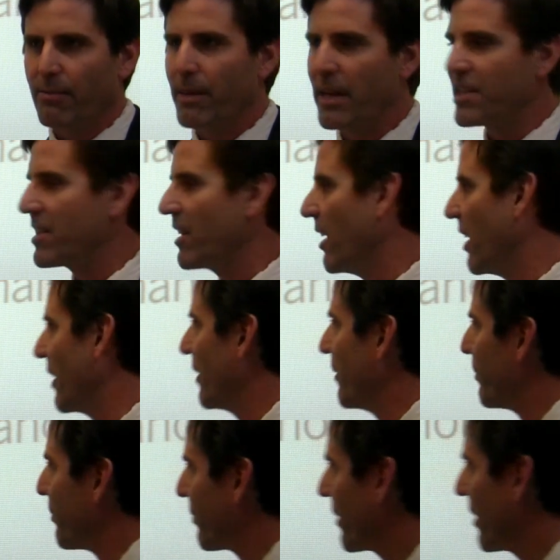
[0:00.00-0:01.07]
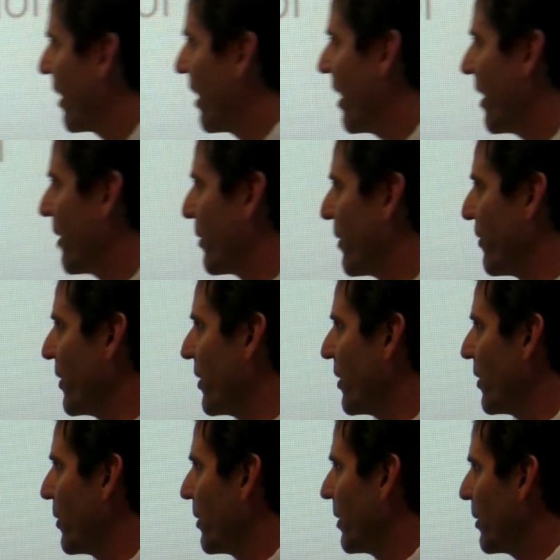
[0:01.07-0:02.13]
based on a
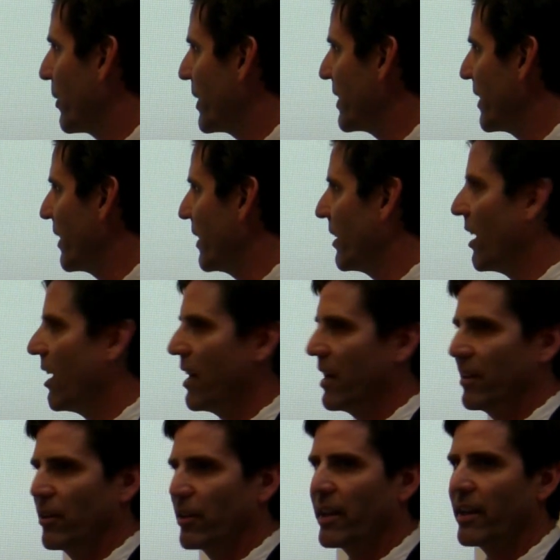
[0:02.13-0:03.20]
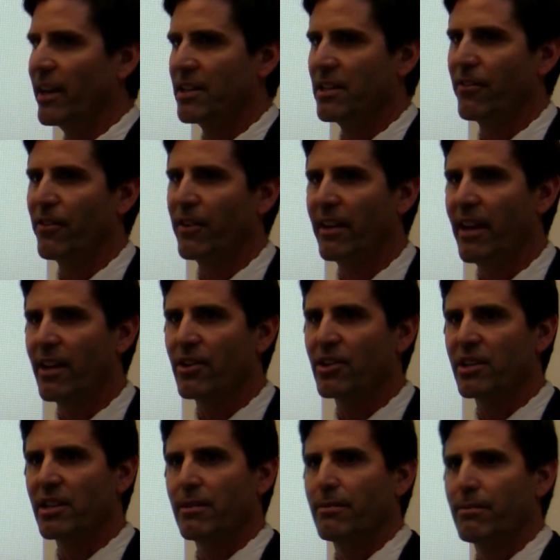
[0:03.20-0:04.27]
review we did on looking at different
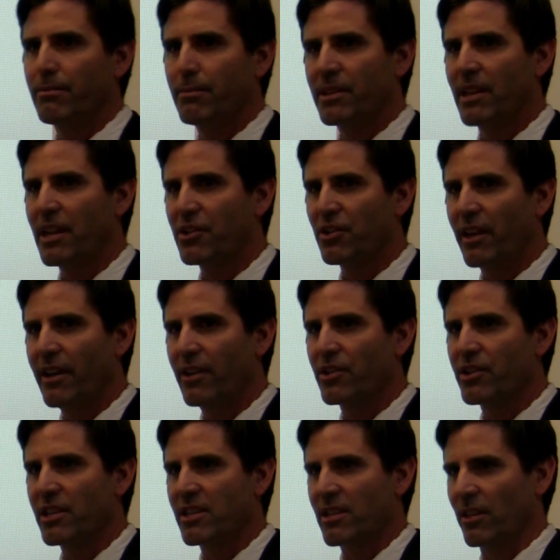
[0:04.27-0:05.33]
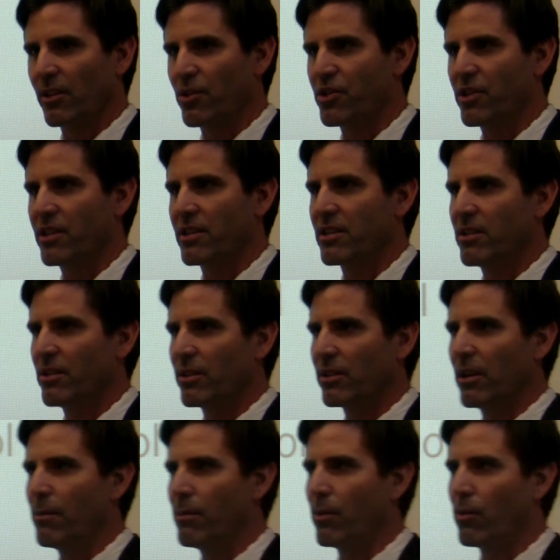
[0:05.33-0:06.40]
energy, potential energy solutions to
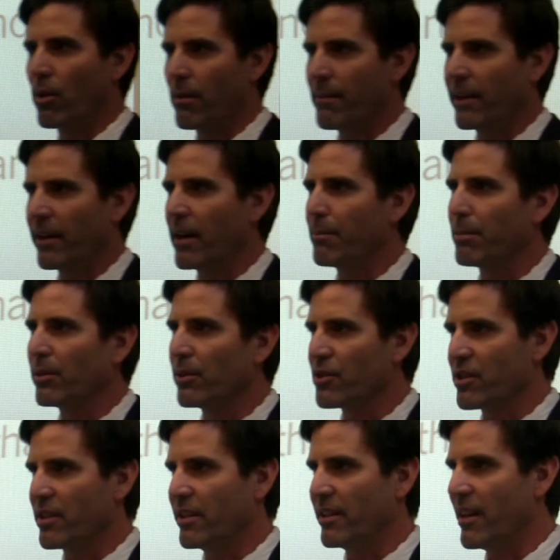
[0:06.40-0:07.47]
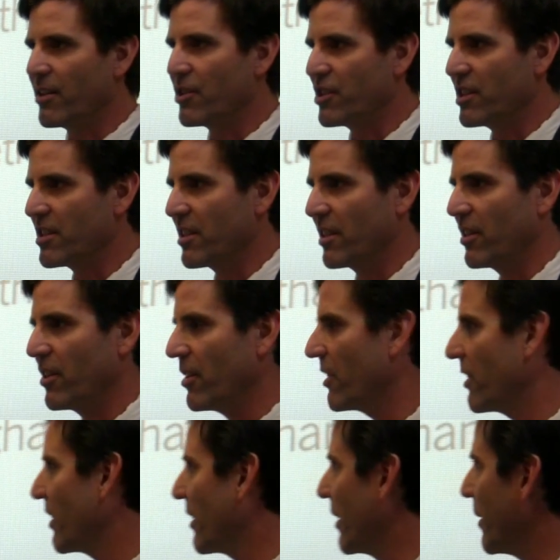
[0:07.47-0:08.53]
global warming, air pollution, and energy
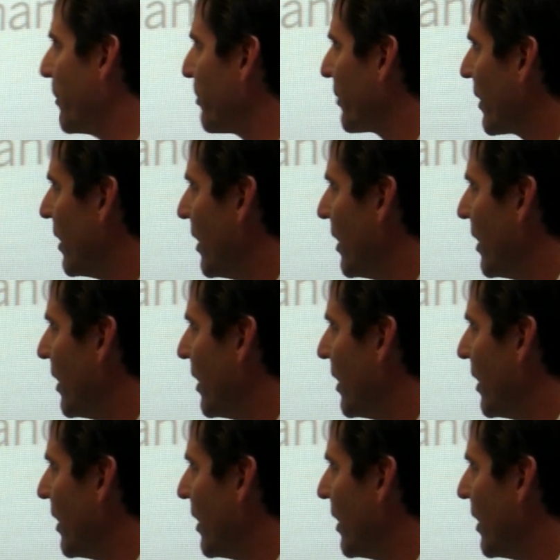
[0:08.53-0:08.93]
security.